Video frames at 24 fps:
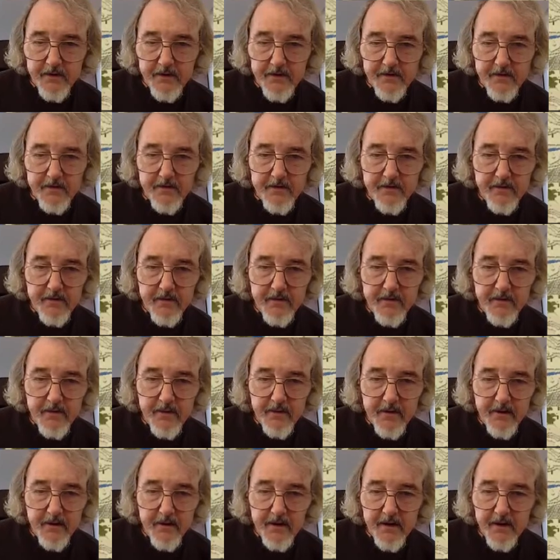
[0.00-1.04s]
we just
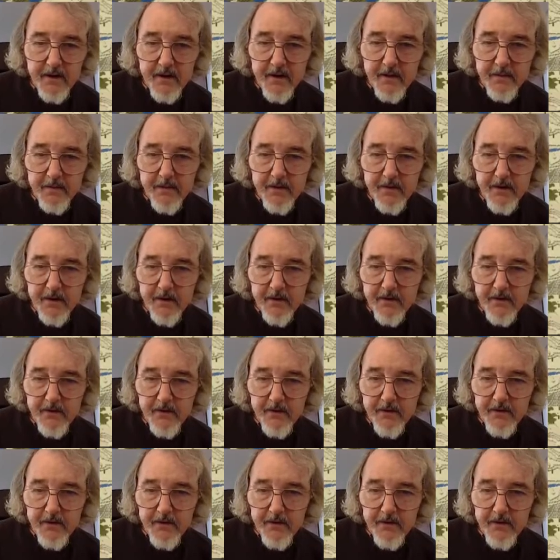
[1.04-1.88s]
get up here.